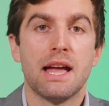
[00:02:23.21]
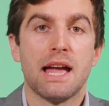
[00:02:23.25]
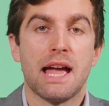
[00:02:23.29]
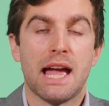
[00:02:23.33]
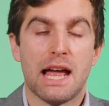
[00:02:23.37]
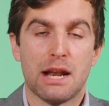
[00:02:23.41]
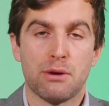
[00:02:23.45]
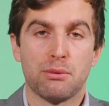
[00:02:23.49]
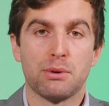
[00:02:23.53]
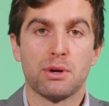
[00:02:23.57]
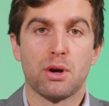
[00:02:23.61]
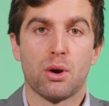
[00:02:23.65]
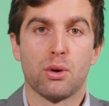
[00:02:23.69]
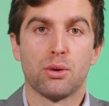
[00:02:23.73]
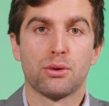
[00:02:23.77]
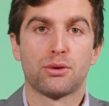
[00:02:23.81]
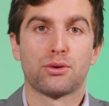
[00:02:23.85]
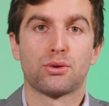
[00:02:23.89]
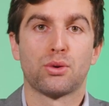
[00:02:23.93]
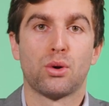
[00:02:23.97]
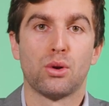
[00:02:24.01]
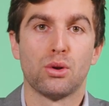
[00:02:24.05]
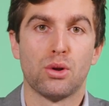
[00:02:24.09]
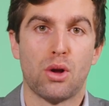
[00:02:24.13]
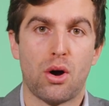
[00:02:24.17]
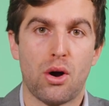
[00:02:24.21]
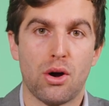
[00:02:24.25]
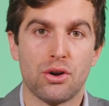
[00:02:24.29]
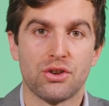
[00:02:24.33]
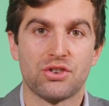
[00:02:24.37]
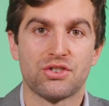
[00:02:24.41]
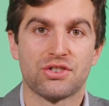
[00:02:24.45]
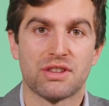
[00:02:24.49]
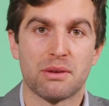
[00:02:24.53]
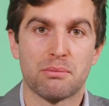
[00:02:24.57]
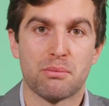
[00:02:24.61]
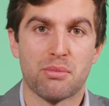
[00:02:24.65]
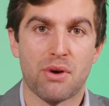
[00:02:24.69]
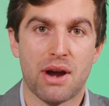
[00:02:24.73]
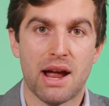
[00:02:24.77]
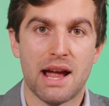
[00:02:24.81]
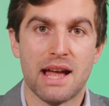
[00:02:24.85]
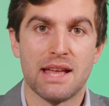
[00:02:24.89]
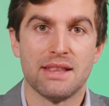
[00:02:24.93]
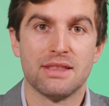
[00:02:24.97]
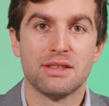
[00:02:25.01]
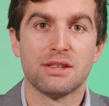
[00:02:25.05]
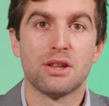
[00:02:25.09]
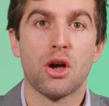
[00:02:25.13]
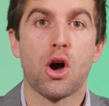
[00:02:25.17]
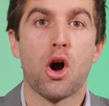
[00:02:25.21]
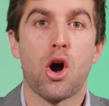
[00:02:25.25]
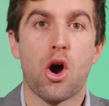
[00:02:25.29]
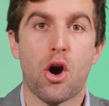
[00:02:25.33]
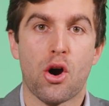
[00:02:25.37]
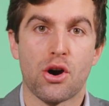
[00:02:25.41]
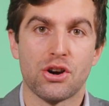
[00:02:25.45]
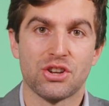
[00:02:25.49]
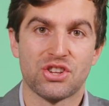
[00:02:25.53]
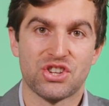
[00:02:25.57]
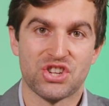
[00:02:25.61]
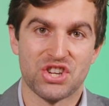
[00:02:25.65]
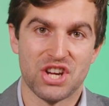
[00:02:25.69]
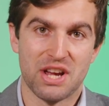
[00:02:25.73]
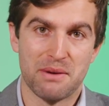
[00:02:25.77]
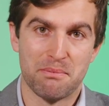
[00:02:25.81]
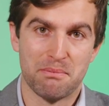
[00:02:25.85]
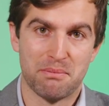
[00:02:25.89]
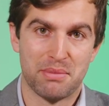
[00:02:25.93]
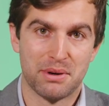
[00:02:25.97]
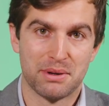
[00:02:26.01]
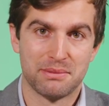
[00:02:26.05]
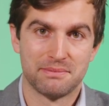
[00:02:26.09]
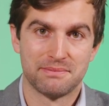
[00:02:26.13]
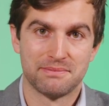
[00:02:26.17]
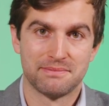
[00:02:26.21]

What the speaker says: and we also launched the brand ARCHIP.